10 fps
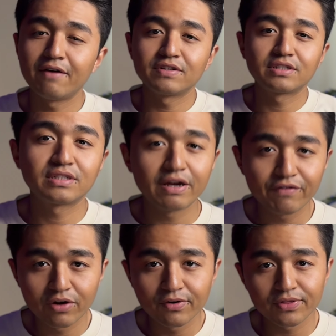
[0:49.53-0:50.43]
have a
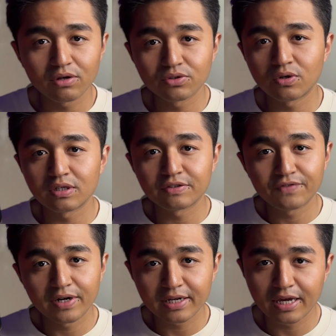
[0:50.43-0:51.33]
$700,000
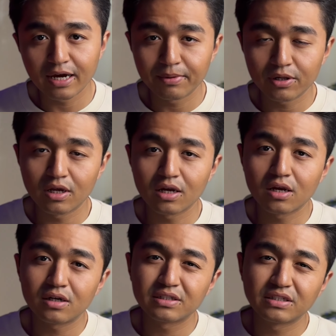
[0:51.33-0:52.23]
fanatic capital and got